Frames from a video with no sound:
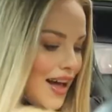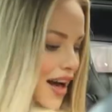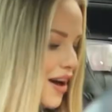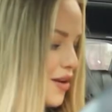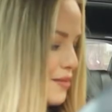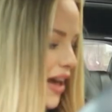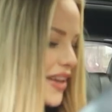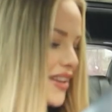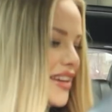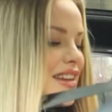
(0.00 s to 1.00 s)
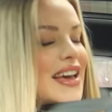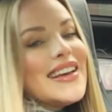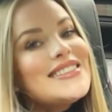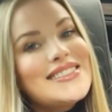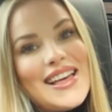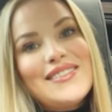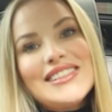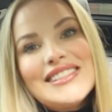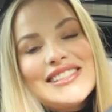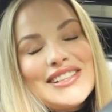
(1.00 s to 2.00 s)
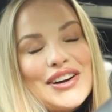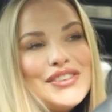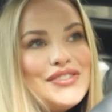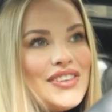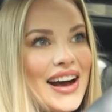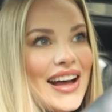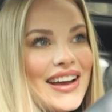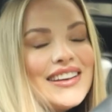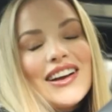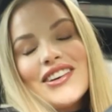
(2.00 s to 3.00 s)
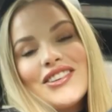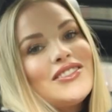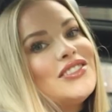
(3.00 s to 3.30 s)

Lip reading: Oh my goodness, that was so fun.